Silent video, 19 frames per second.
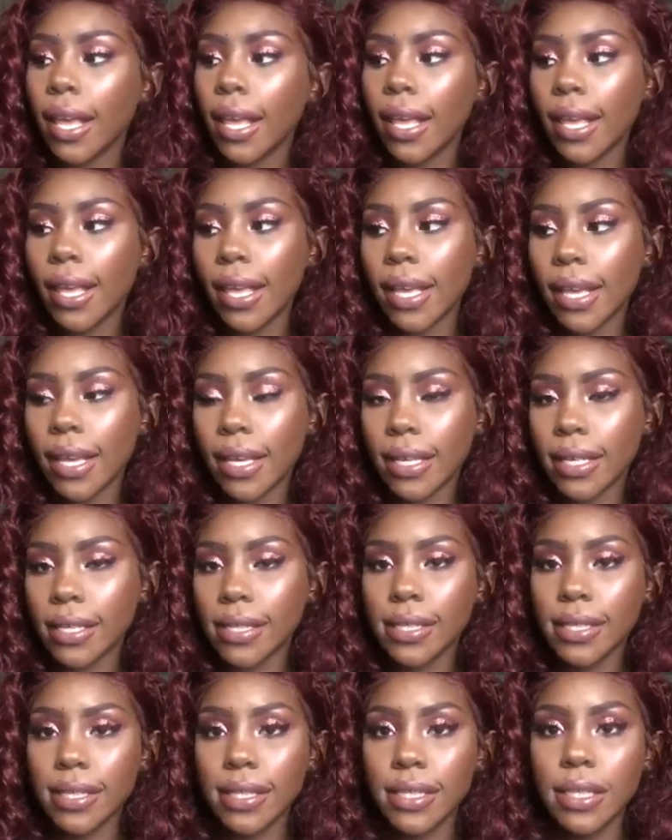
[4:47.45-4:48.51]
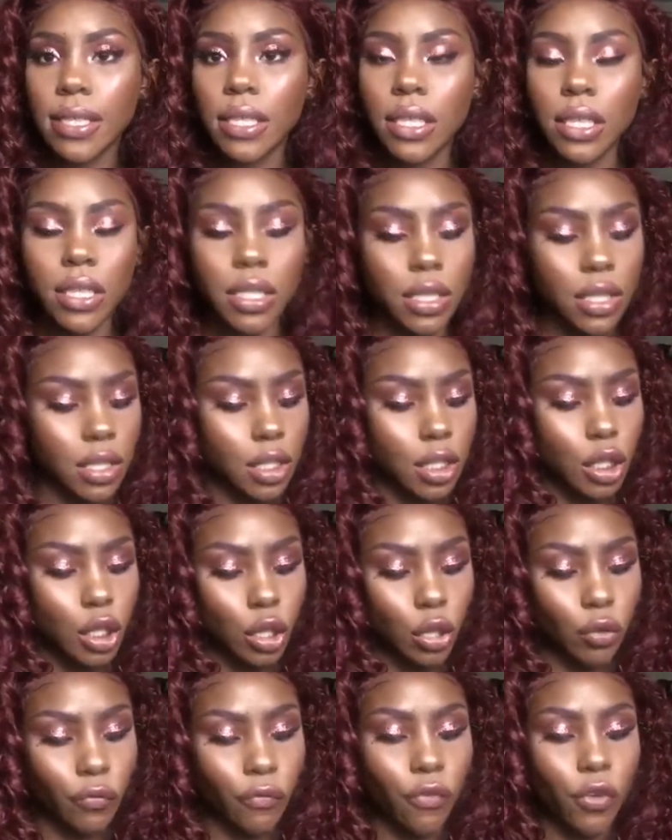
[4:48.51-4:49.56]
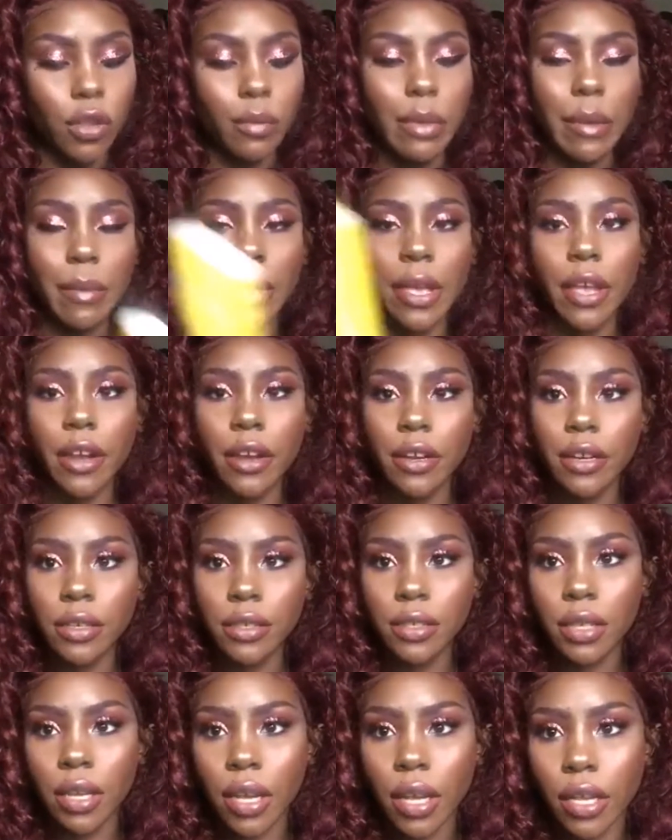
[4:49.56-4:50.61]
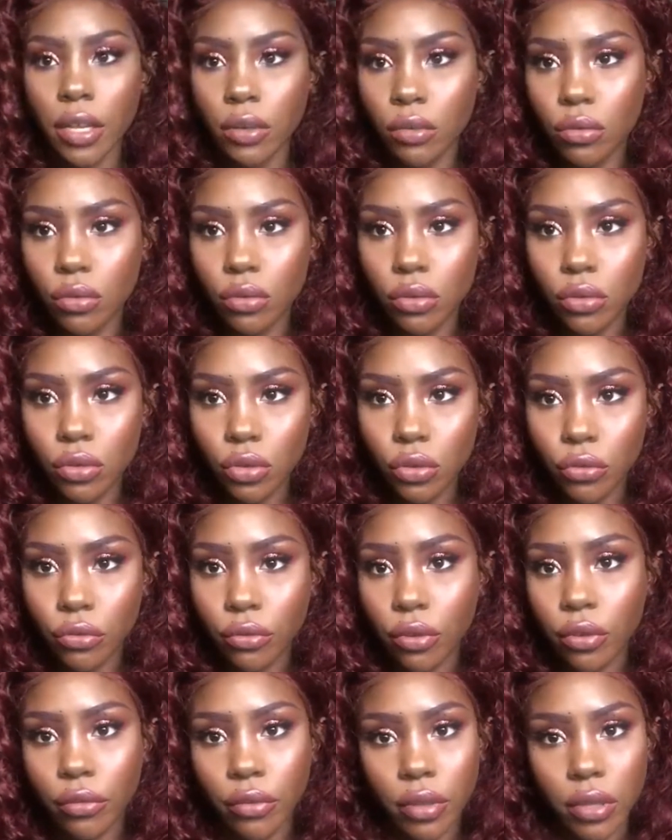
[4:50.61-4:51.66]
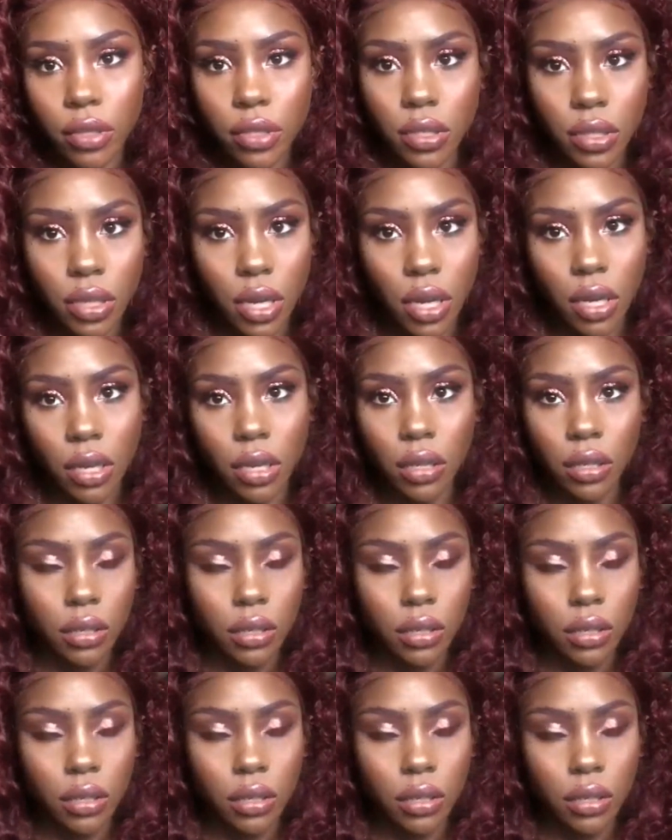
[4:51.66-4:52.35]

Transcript: and for the baby hairs I used Gorilla Snot.